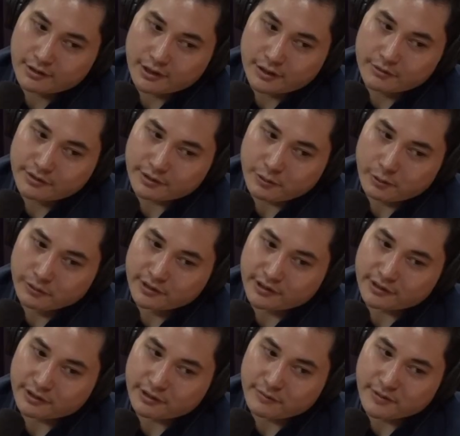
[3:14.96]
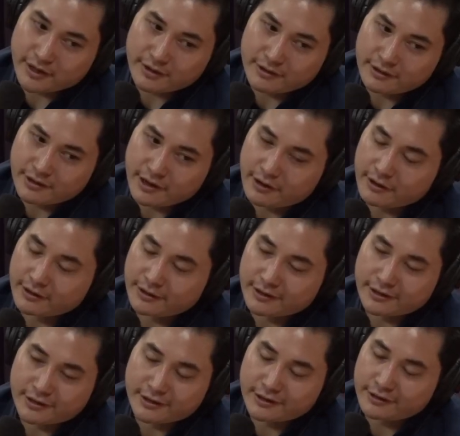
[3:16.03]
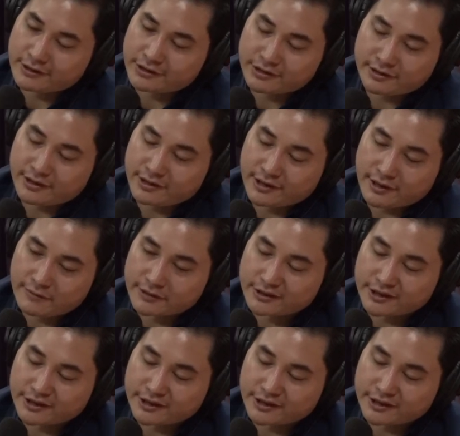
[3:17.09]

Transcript: It was an old system that it inherited, and it just never